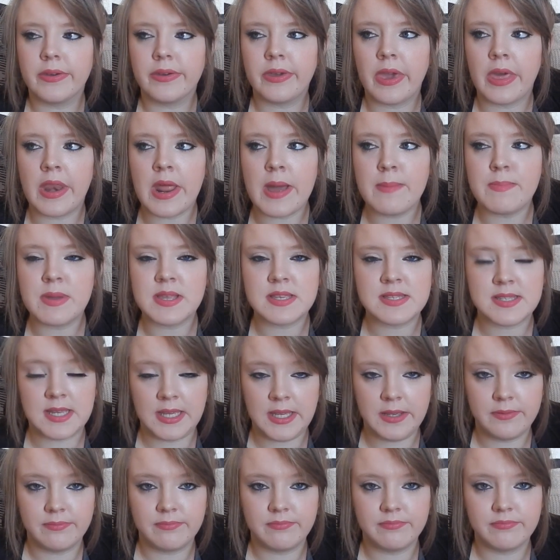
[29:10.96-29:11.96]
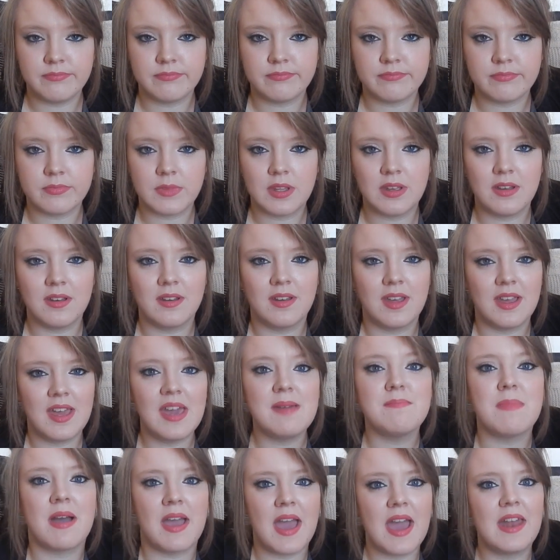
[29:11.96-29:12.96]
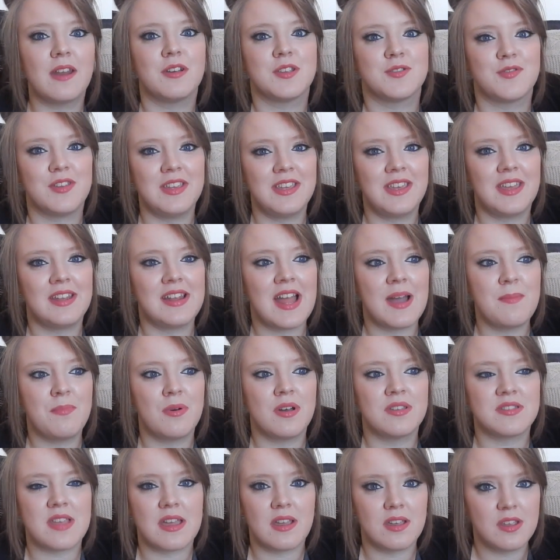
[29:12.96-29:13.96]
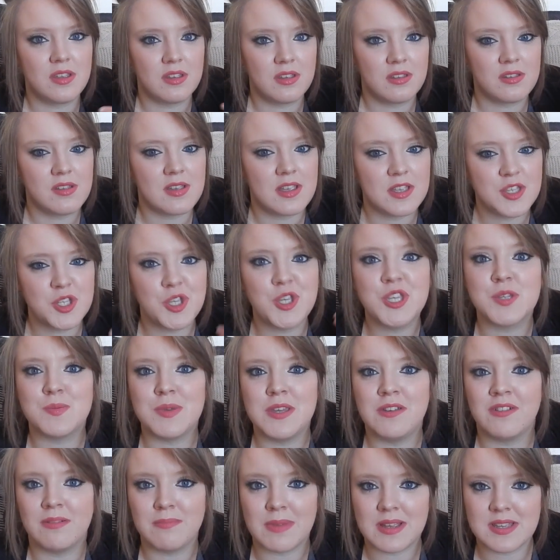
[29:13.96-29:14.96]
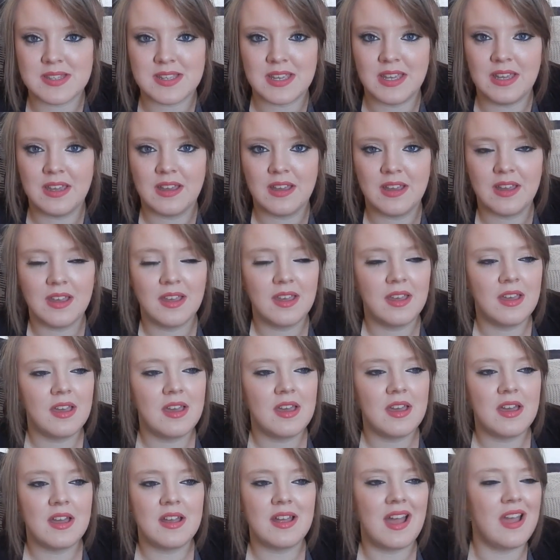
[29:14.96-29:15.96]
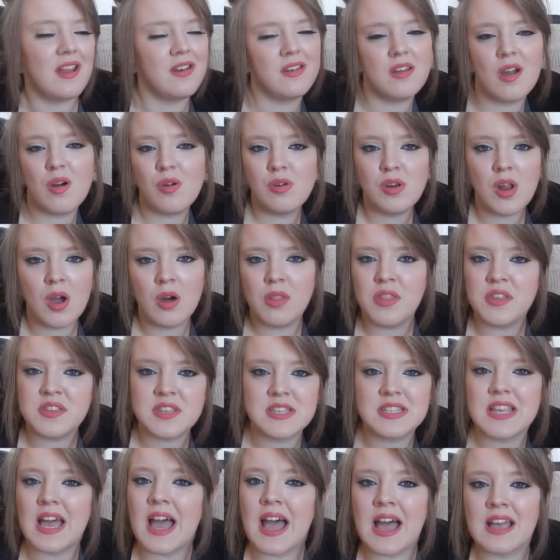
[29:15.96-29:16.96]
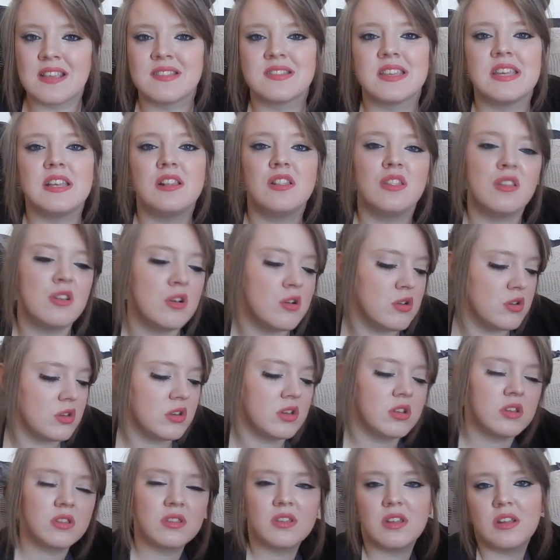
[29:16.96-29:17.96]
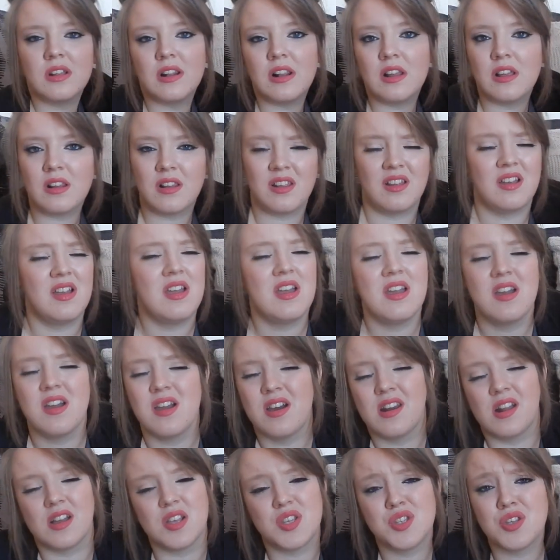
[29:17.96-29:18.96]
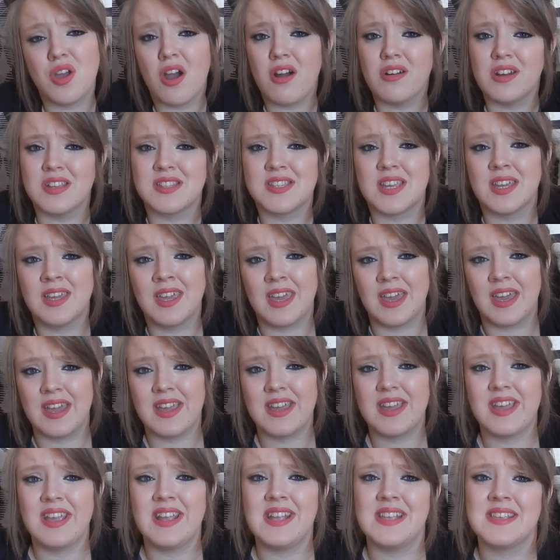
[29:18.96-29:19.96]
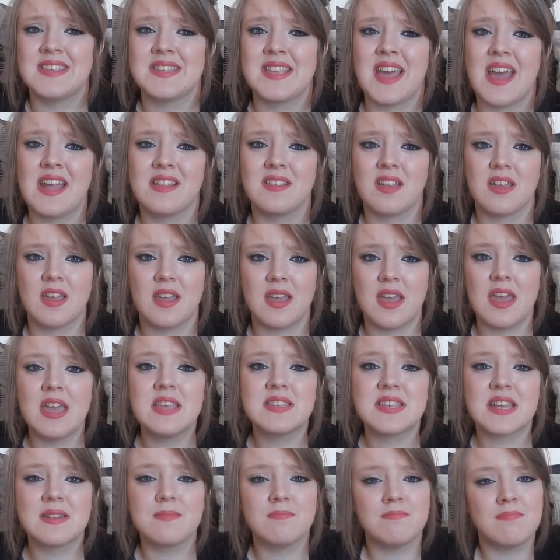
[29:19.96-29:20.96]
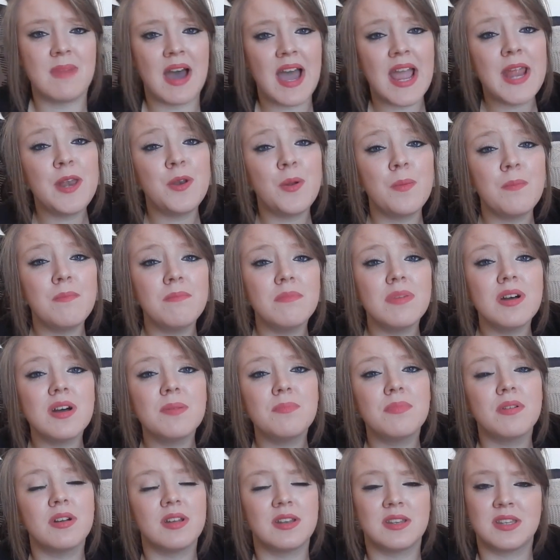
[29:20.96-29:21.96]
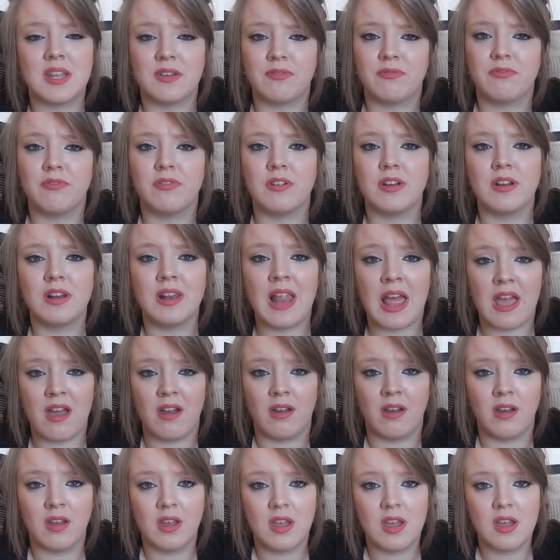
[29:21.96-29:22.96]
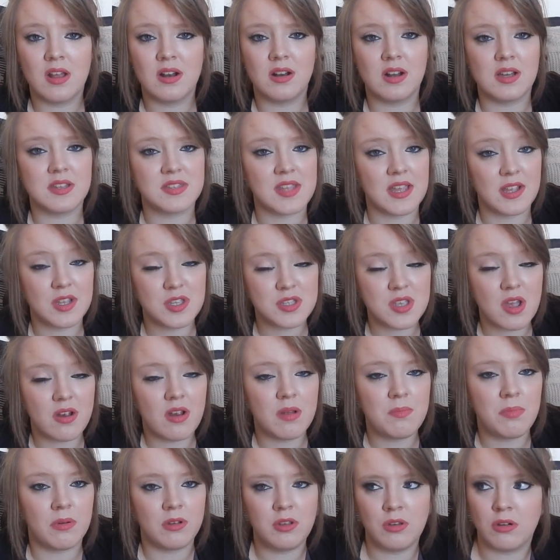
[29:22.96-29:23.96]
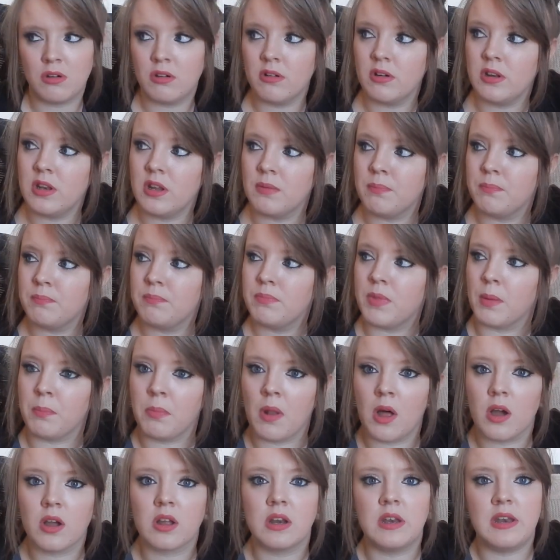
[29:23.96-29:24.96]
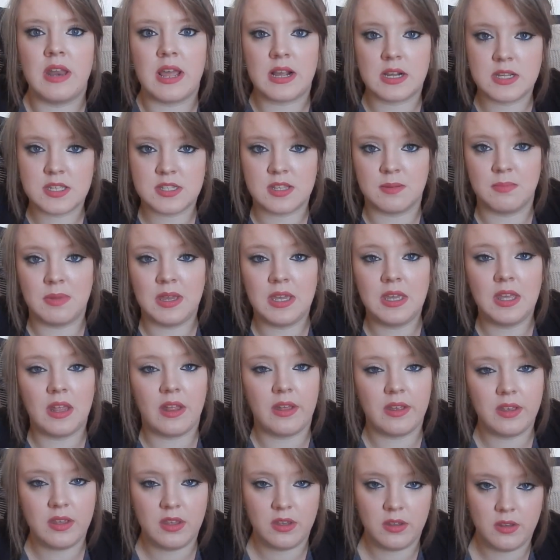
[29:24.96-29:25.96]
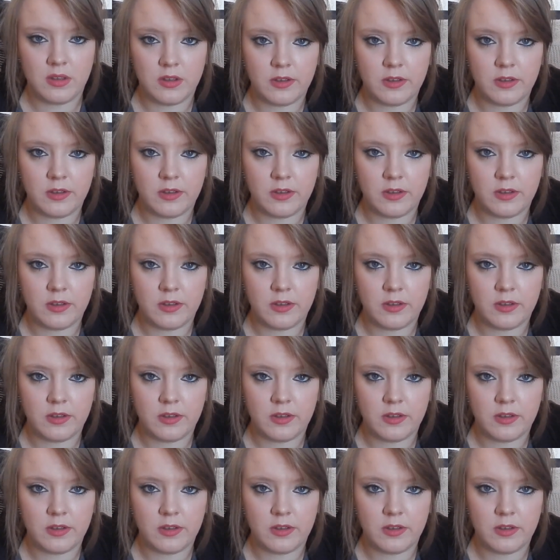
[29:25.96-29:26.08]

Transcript: get out my seat. In my head I was thinking that, but I was like, excuse me, you're in my seat. Like, no, this is our seat, look. I saw the ticket, it said my number but a different letter. And I was like, sorry, but you're in the block next to me, like,